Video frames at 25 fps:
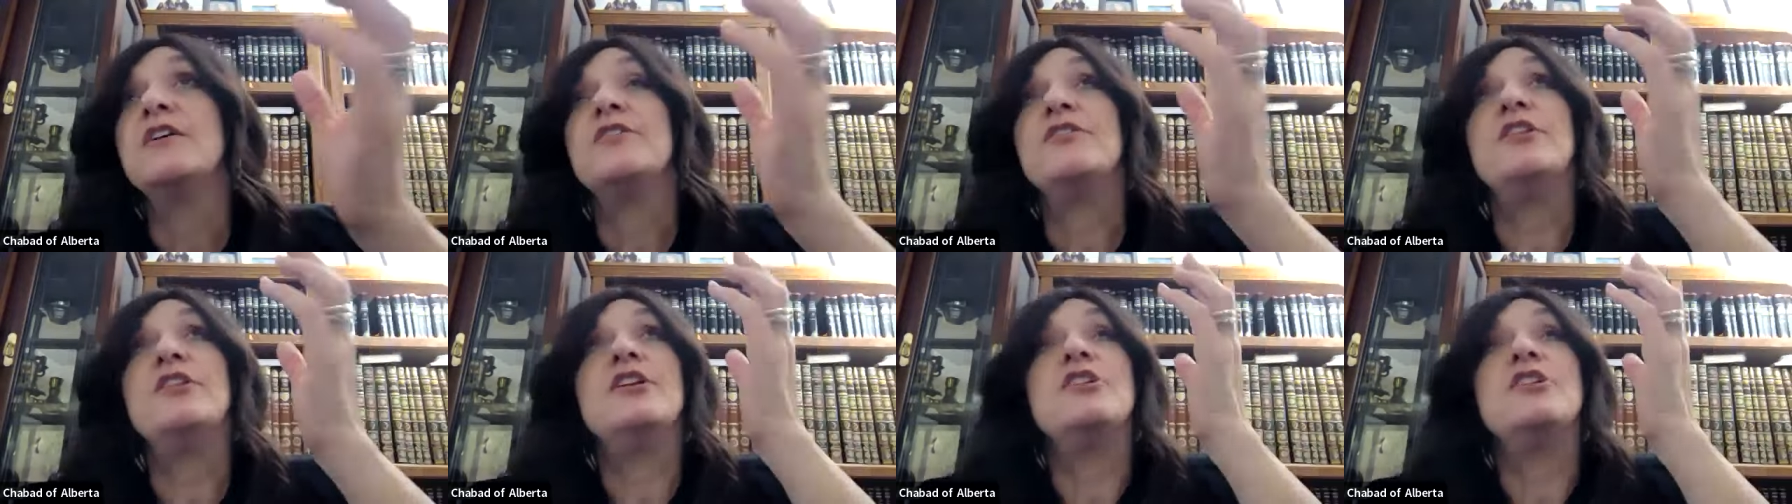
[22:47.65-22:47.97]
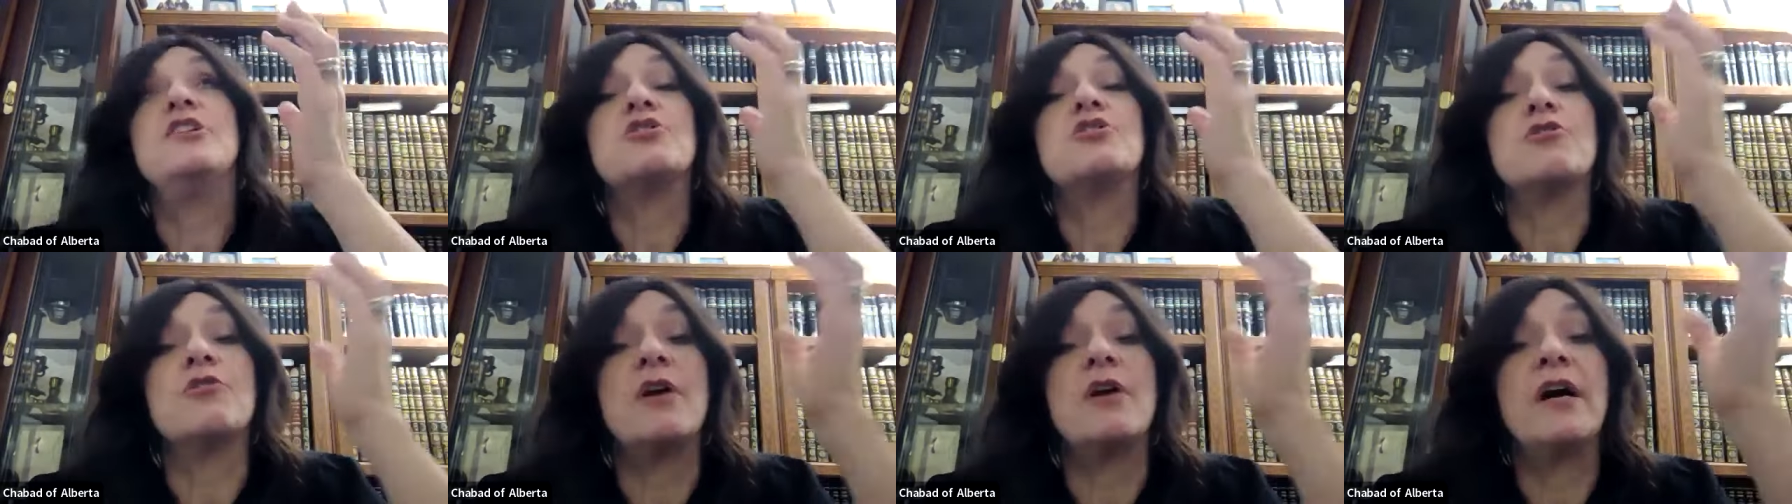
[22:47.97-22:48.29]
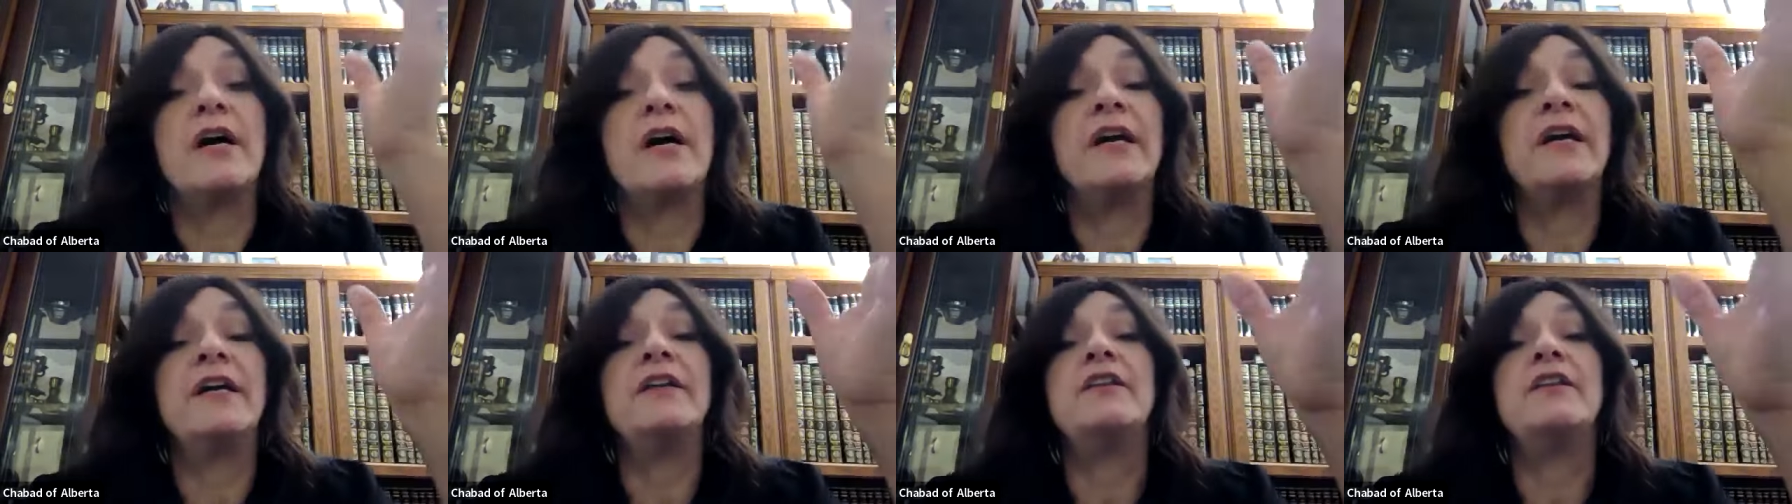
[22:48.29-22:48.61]
They
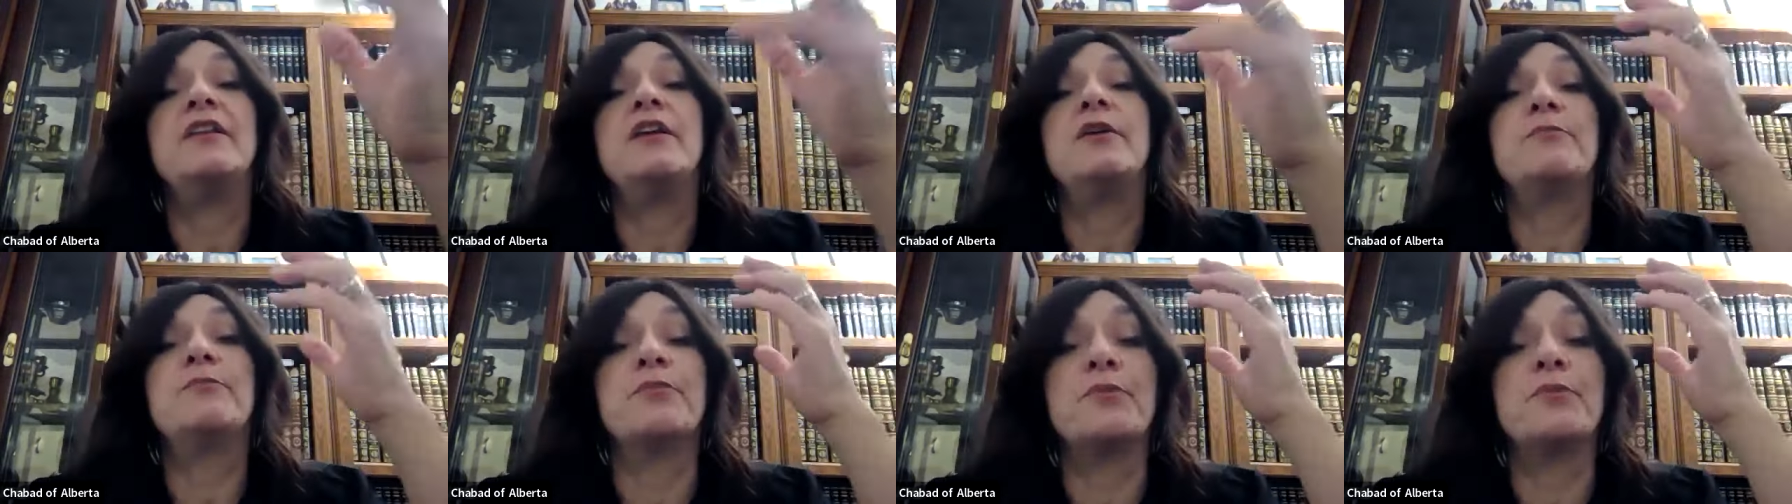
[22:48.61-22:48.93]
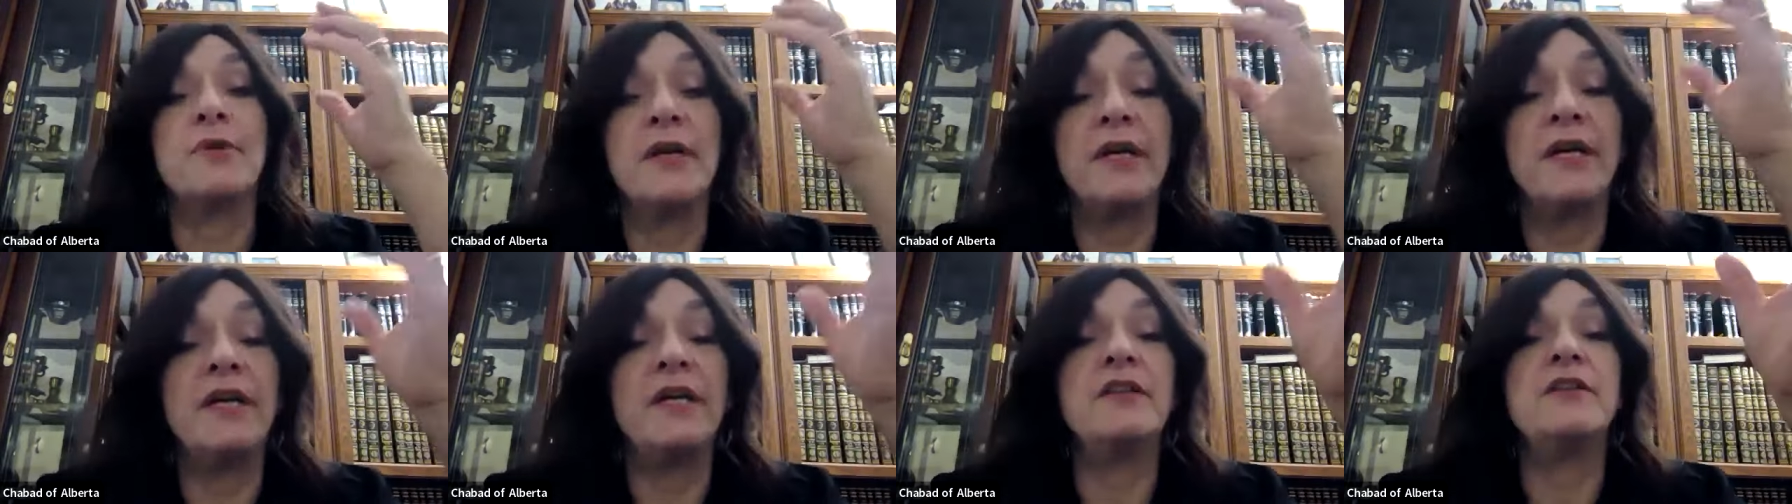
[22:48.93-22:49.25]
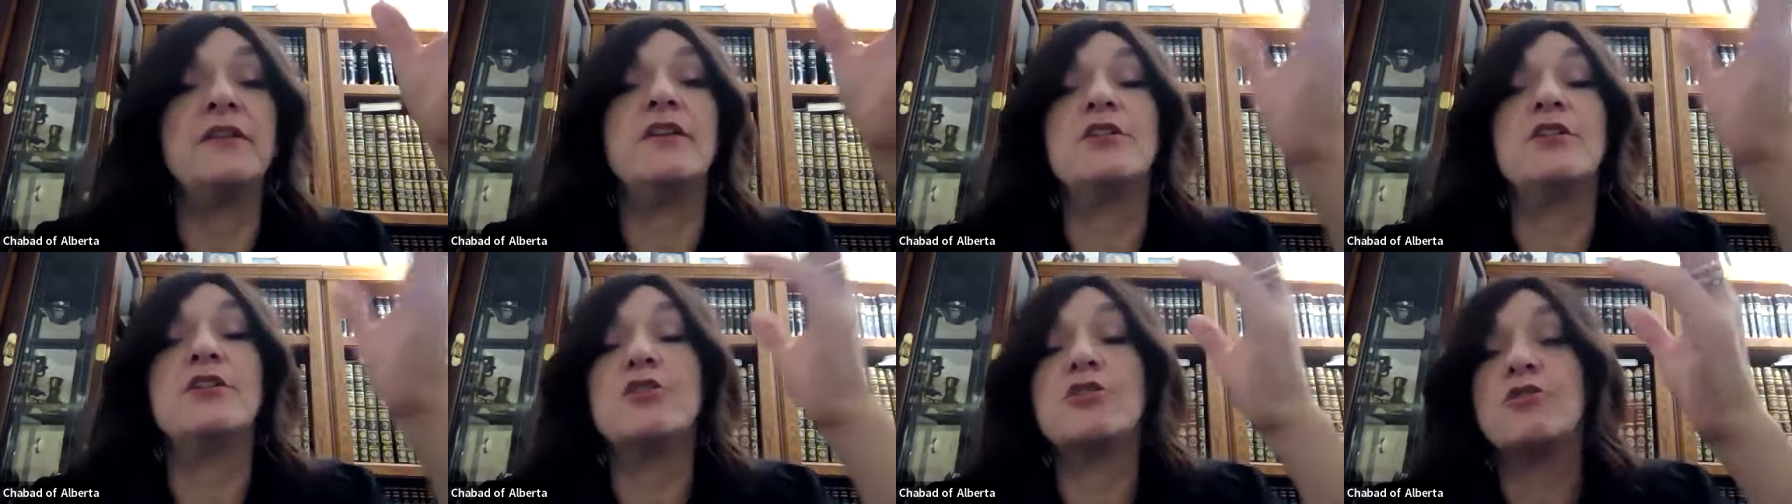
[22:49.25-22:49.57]
tried, they prayed,
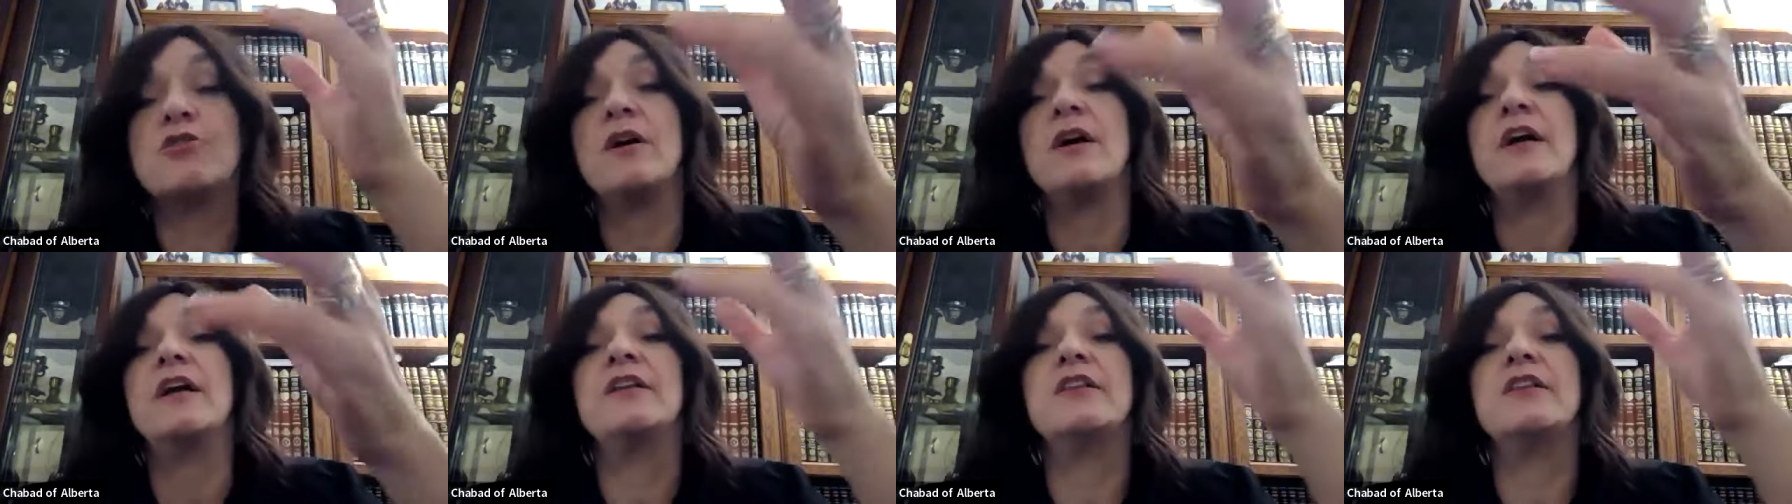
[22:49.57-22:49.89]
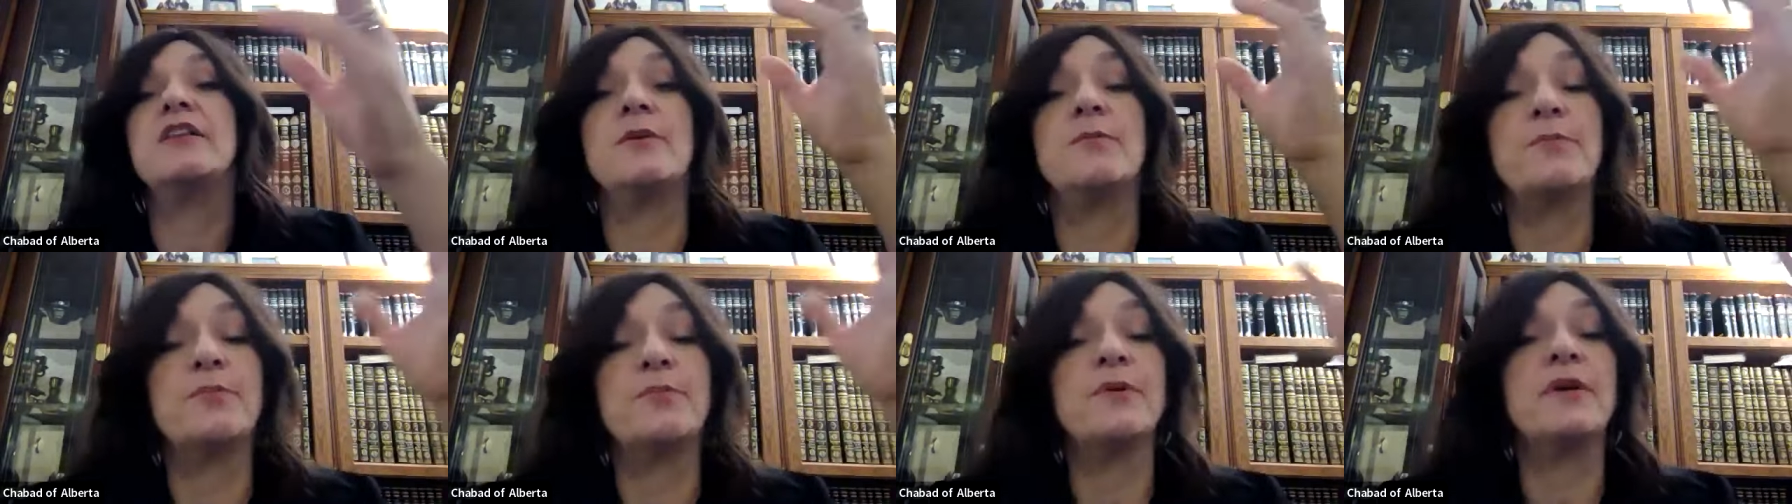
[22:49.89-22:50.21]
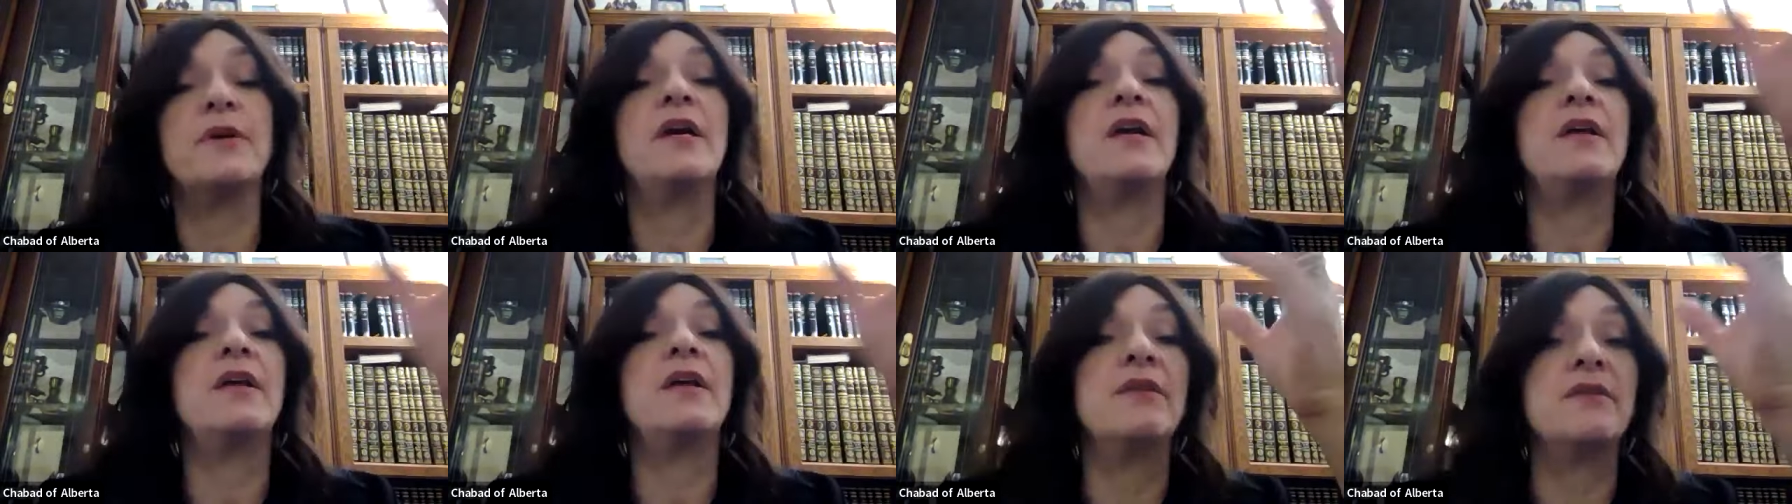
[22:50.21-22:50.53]
they tried, they
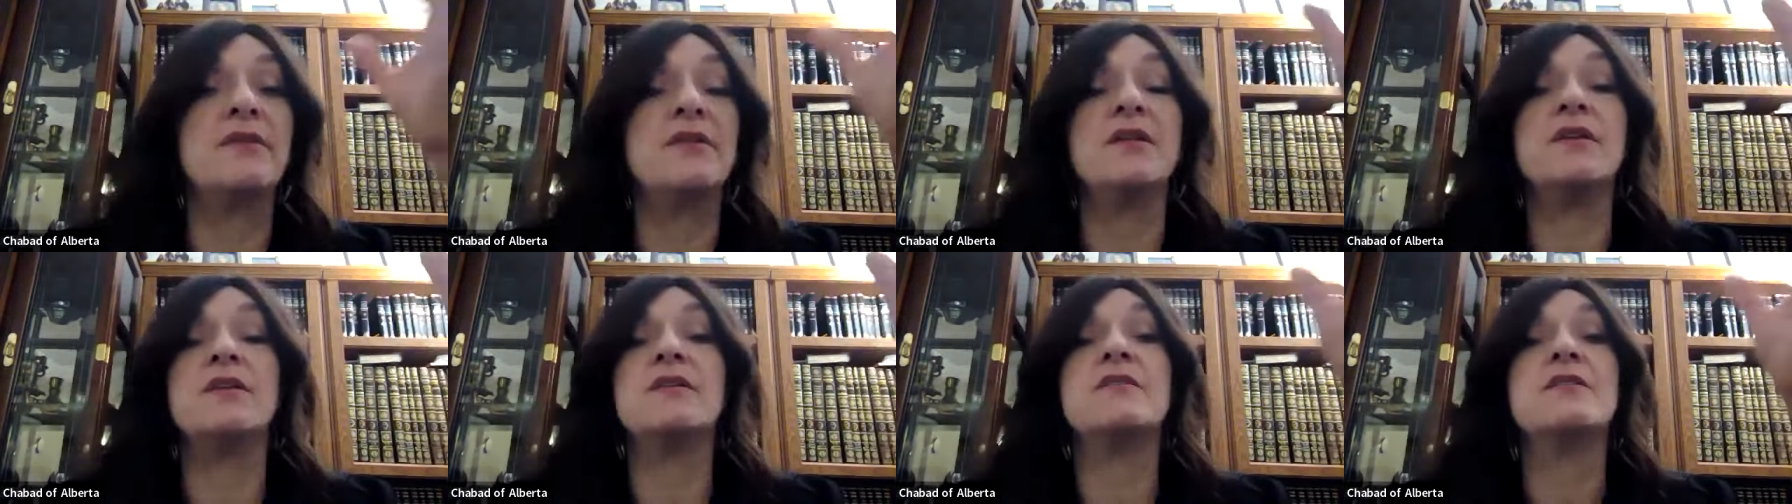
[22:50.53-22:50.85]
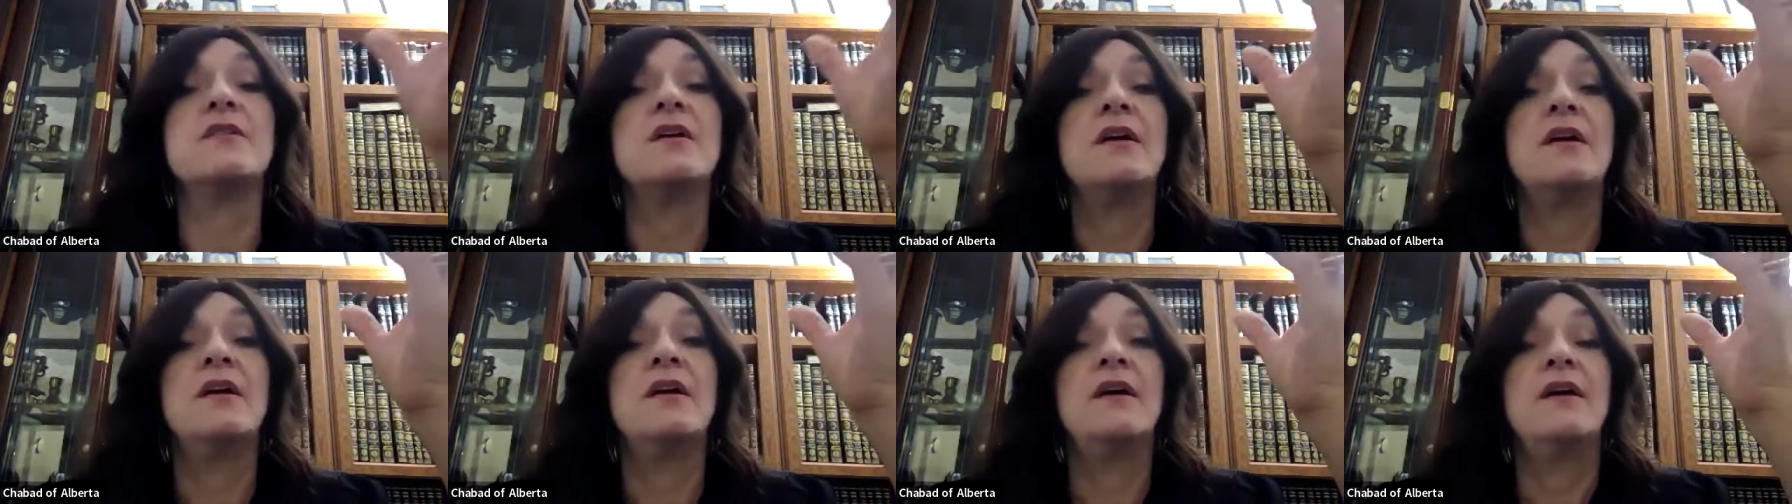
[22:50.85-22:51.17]
prayed. This,